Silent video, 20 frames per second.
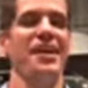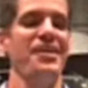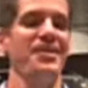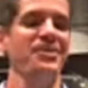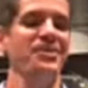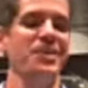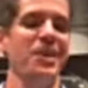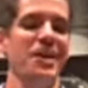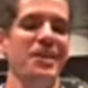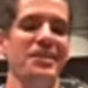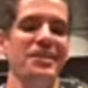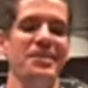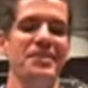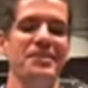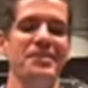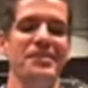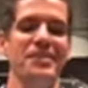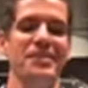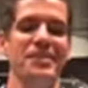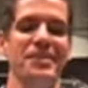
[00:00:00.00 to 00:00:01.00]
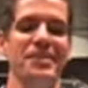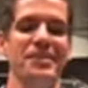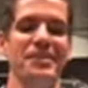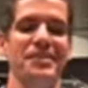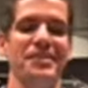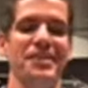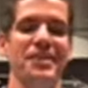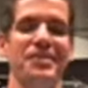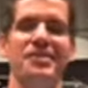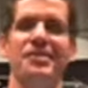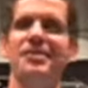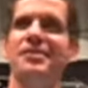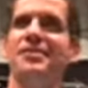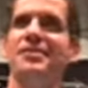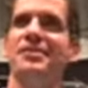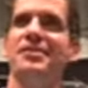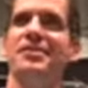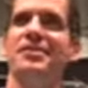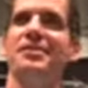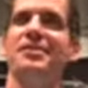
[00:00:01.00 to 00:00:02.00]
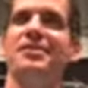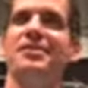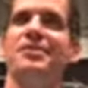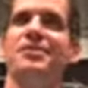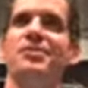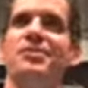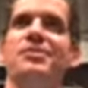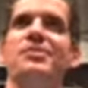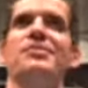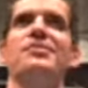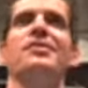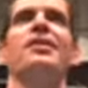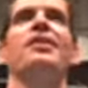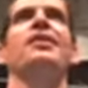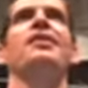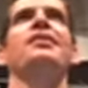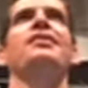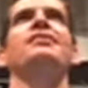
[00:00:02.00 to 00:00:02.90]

We had an incident yesterday with, it was, uh,